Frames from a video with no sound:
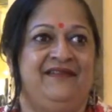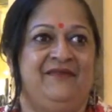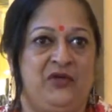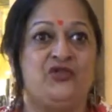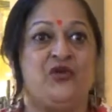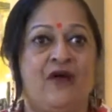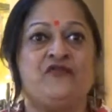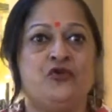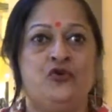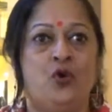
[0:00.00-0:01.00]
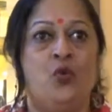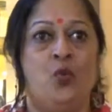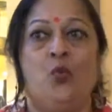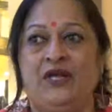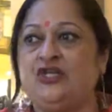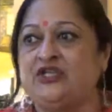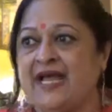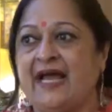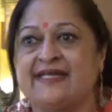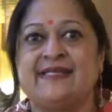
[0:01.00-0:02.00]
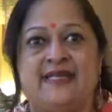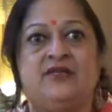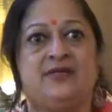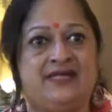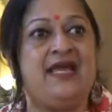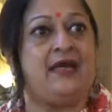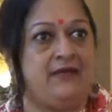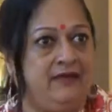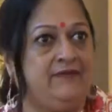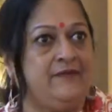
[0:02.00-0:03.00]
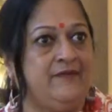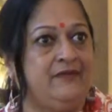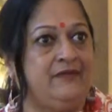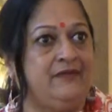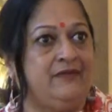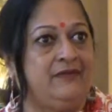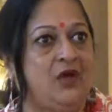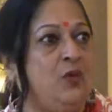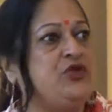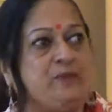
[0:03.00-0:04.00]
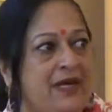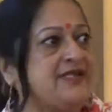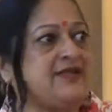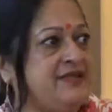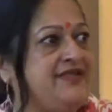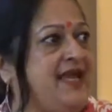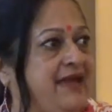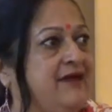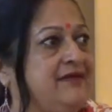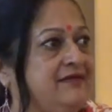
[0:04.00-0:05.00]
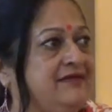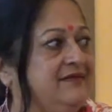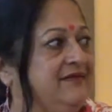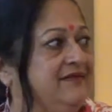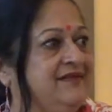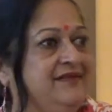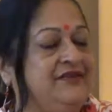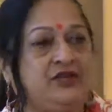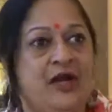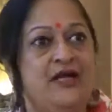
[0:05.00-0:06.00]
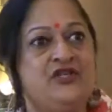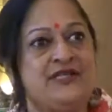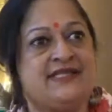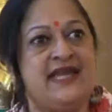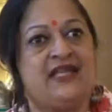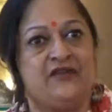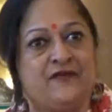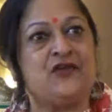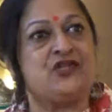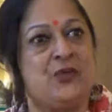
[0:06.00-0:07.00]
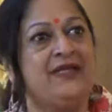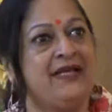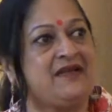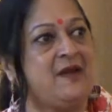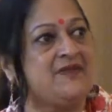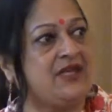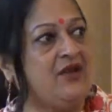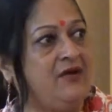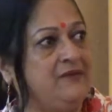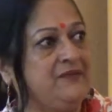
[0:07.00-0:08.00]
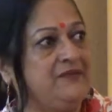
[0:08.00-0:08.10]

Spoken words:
Because you have to know which taxi to take or which bus to take. You can't just take the first one that comes along.